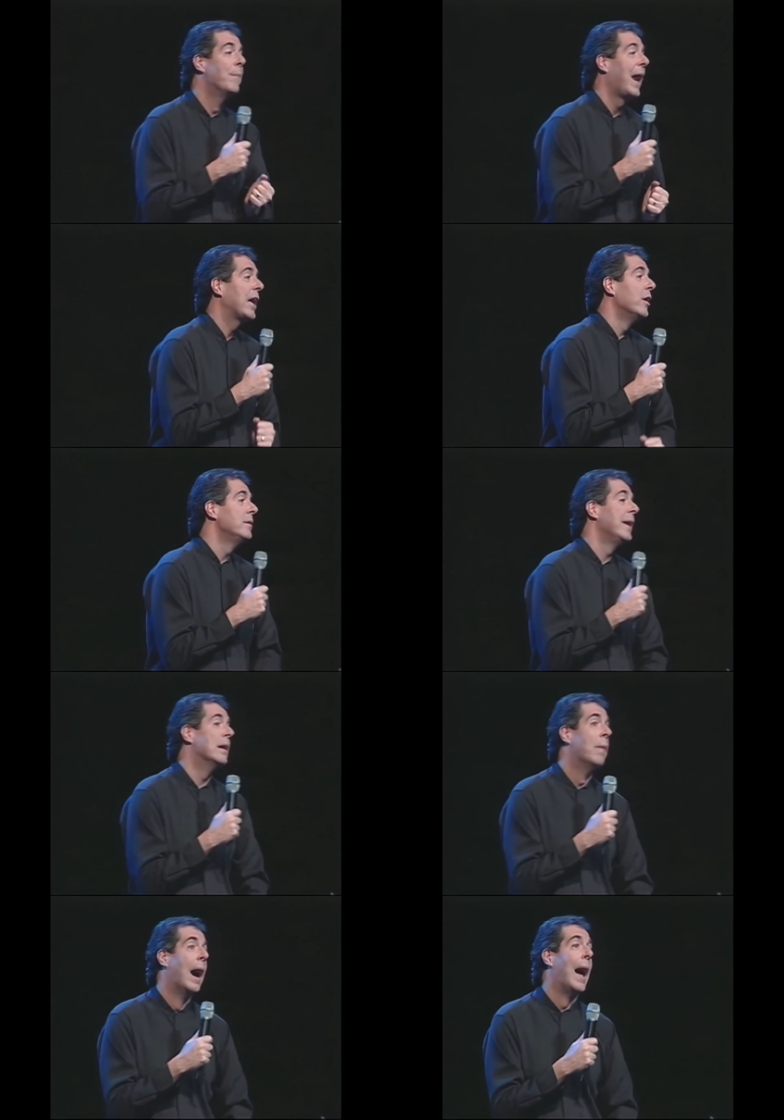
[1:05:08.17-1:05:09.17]
but I couldn't eat
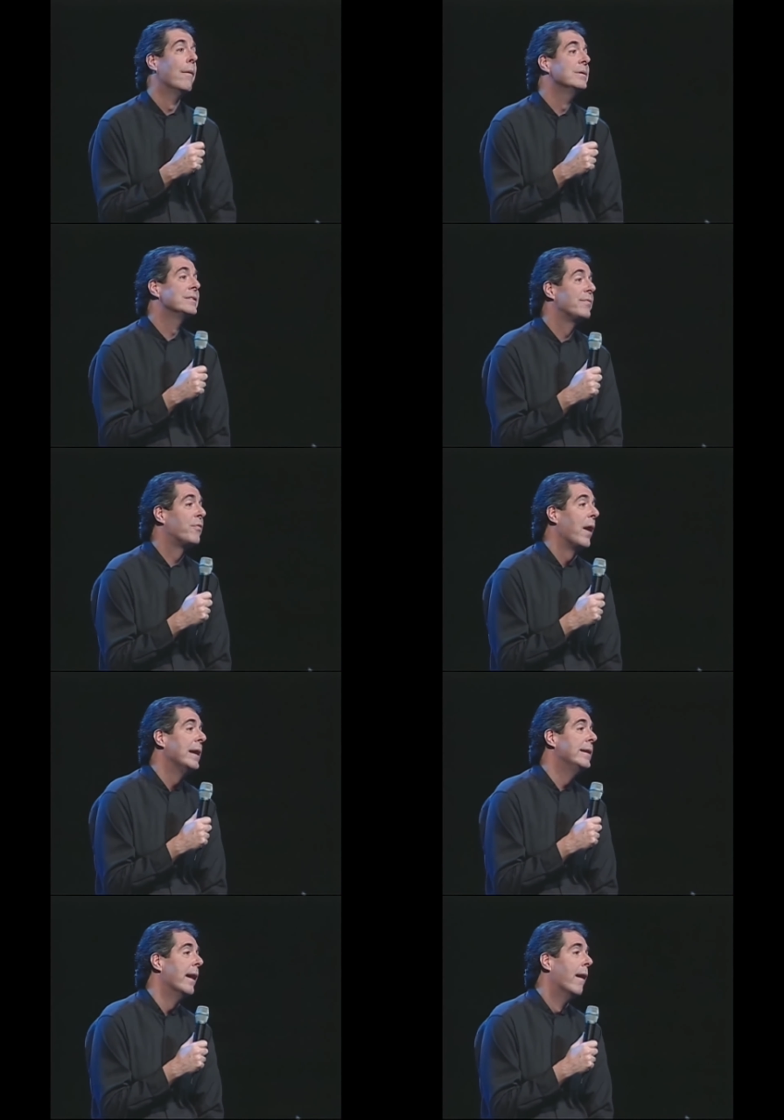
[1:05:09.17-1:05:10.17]
him. I was afraid to.